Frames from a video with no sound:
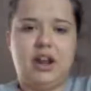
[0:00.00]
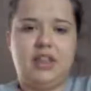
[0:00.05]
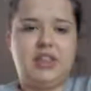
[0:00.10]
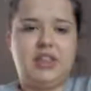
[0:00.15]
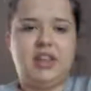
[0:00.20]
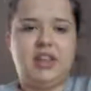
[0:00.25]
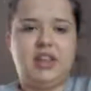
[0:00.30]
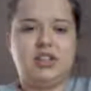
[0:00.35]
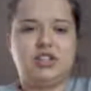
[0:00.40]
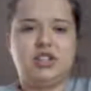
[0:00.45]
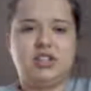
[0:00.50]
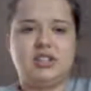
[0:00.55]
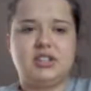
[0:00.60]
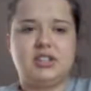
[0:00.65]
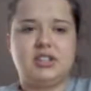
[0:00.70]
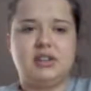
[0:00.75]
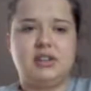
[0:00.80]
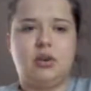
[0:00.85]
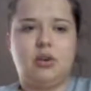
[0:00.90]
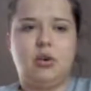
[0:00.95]
So, and I
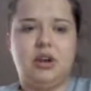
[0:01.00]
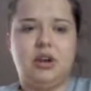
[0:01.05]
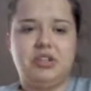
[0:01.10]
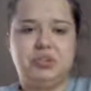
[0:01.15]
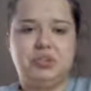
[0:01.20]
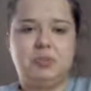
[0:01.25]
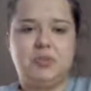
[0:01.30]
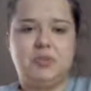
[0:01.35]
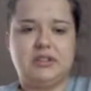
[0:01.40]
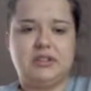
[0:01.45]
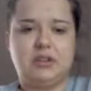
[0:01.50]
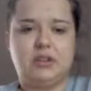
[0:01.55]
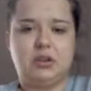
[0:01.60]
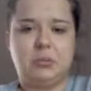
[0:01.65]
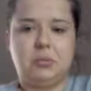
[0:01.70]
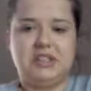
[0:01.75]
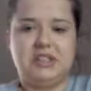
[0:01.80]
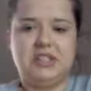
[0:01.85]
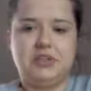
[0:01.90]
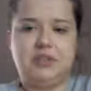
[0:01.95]
think it's just because the question
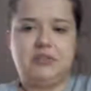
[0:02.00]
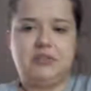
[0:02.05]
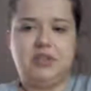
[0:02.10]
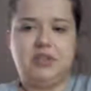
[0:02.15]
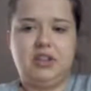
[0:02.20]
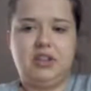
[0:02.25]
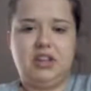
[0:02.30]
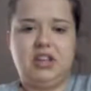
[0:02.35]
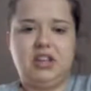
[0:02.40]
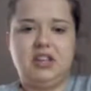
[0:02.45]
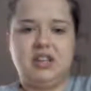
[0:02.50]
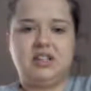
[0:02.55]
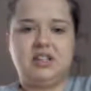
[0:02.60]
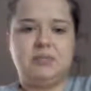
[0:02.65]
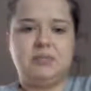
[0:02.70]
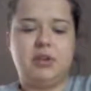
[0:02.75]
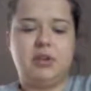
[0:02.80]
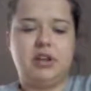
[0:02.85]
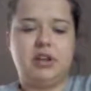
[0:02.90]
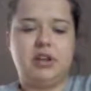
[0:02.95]
was a little bit different than
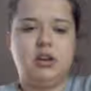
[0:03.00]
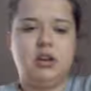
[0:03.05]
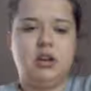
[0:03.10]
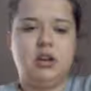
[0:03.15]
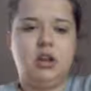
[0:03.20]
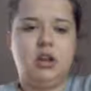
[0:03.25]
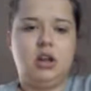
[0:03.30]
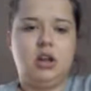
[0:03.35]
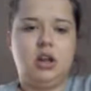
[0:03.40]
his, but